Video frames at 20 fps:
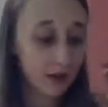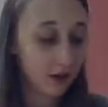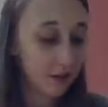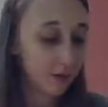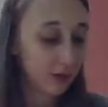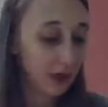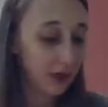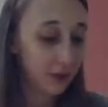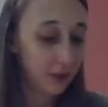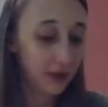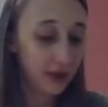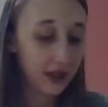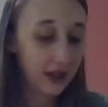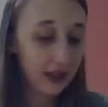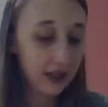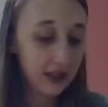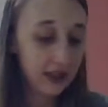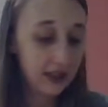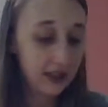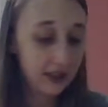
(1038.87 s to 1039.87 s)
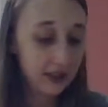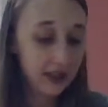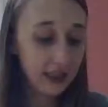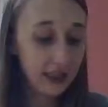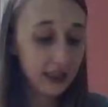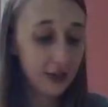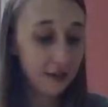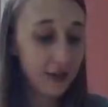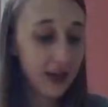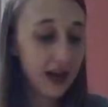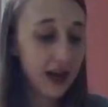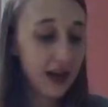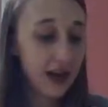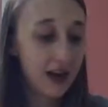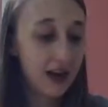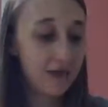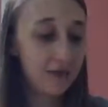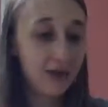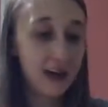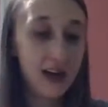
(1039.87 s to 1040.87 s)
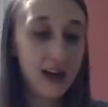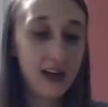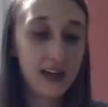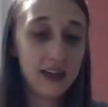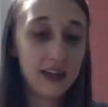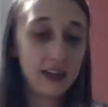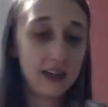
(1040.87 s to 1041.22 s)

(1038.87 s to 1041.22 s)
I'm going to put it in here behind my